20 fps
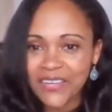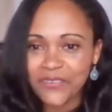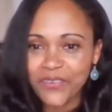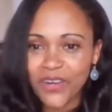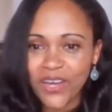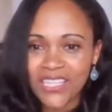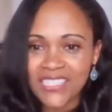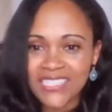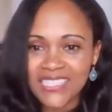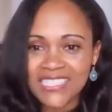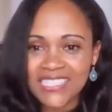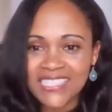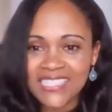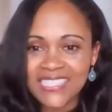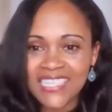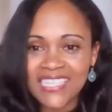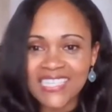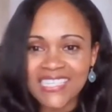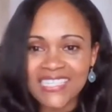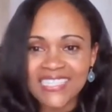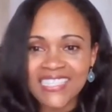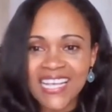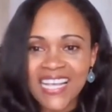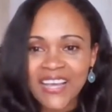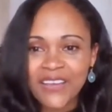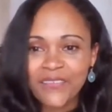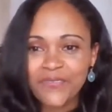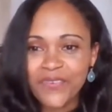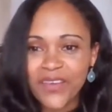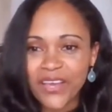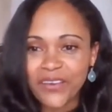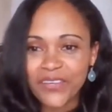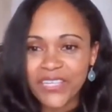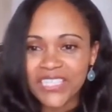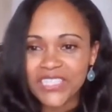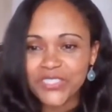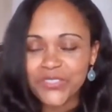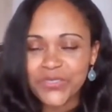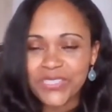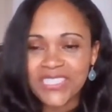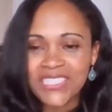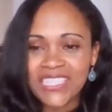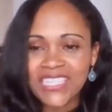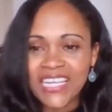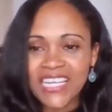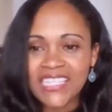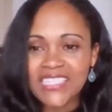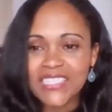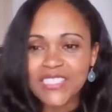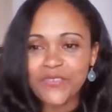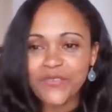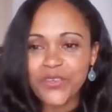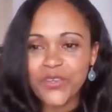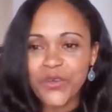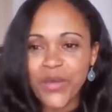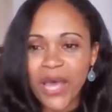Rosalind says, very interesting interview.